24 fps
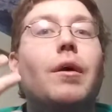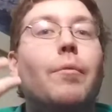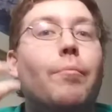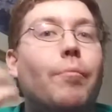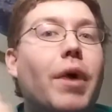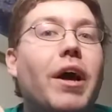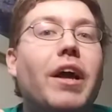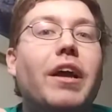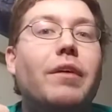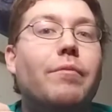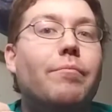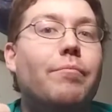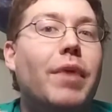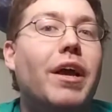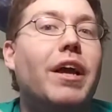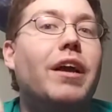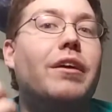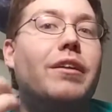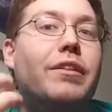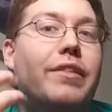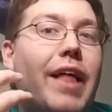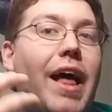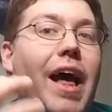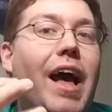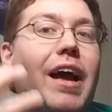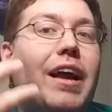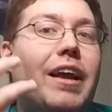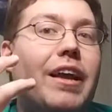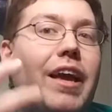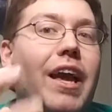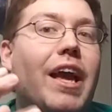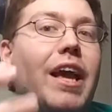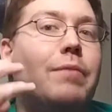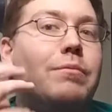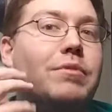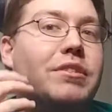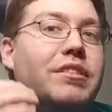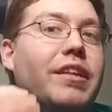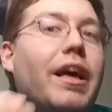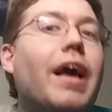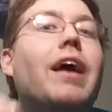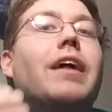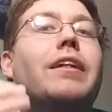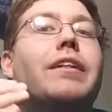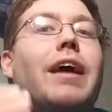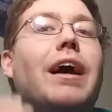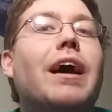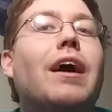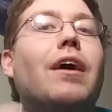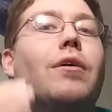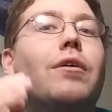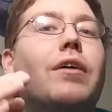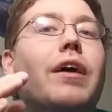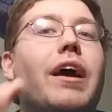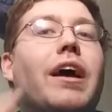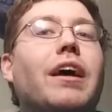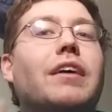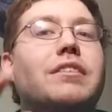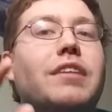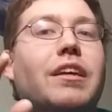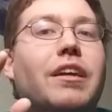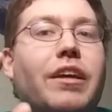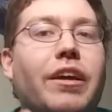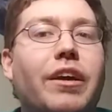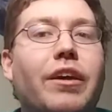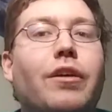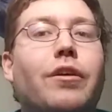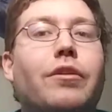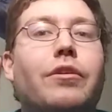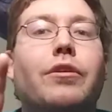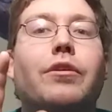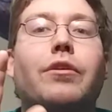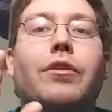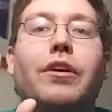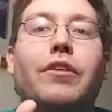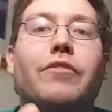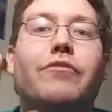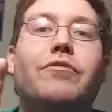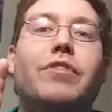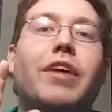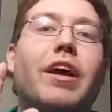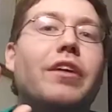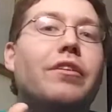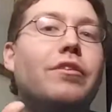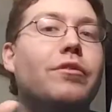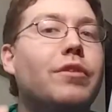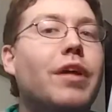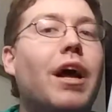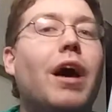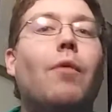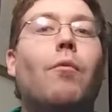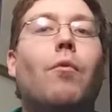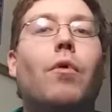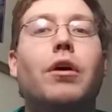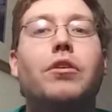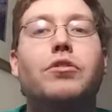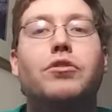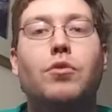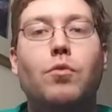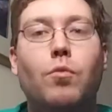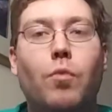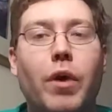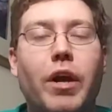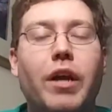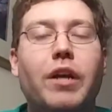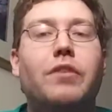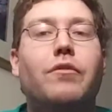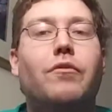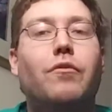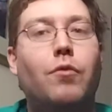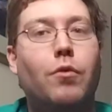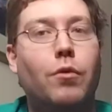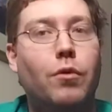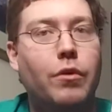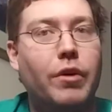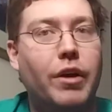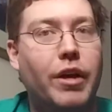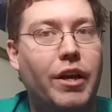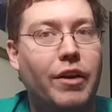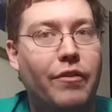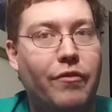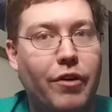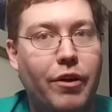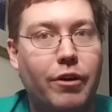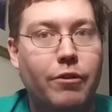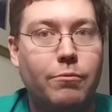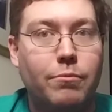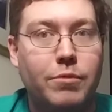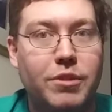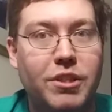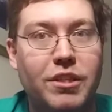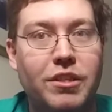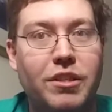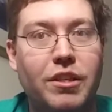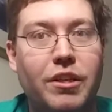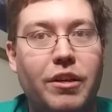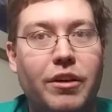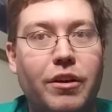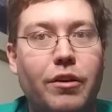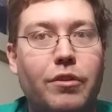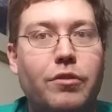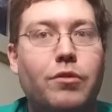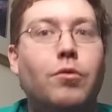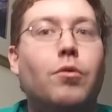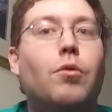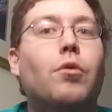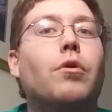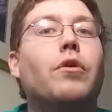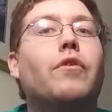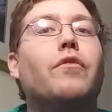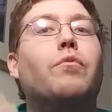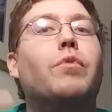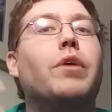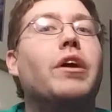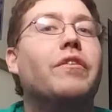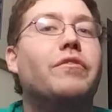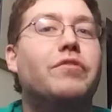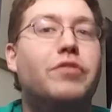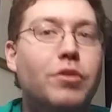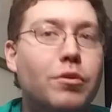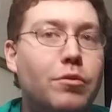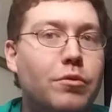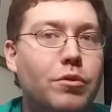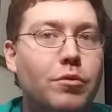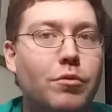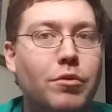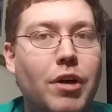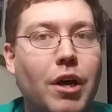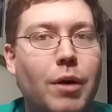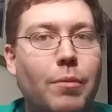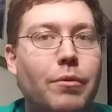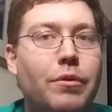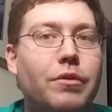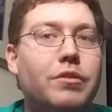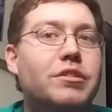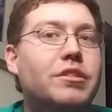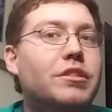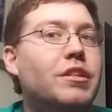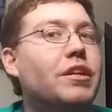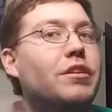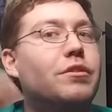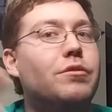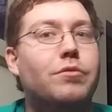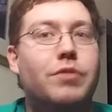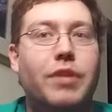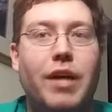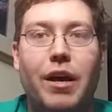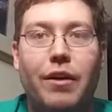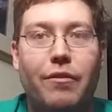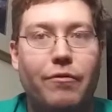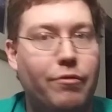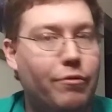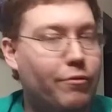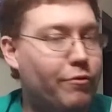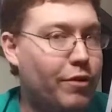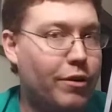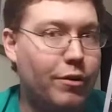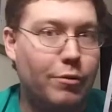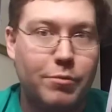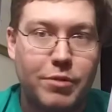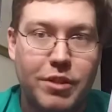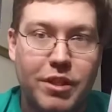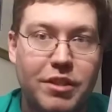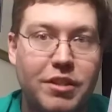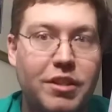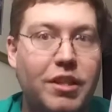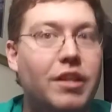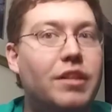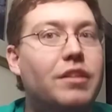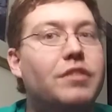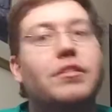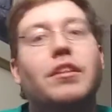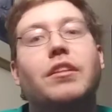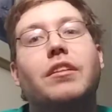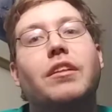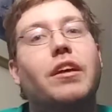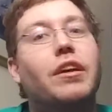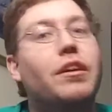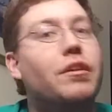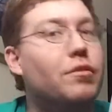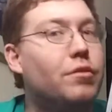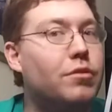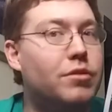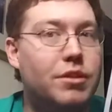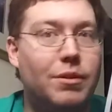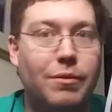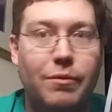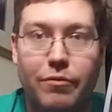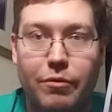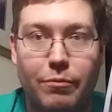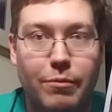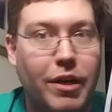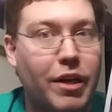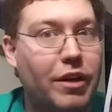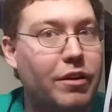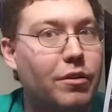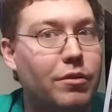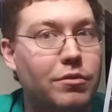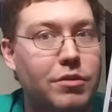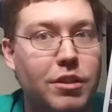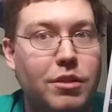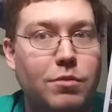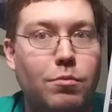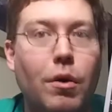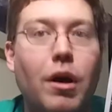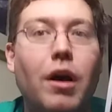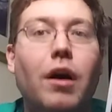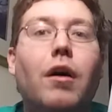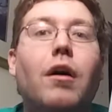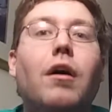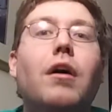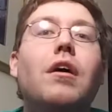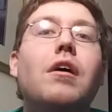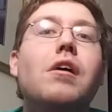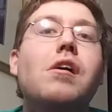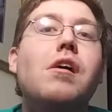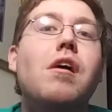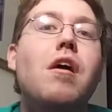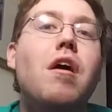might make that game stand out as a character if they do not want to wait for a Fire Emblem 16 character, or if we have two newcomers and they do that for Fire Emblem 16, then they include someone from Echoes as well.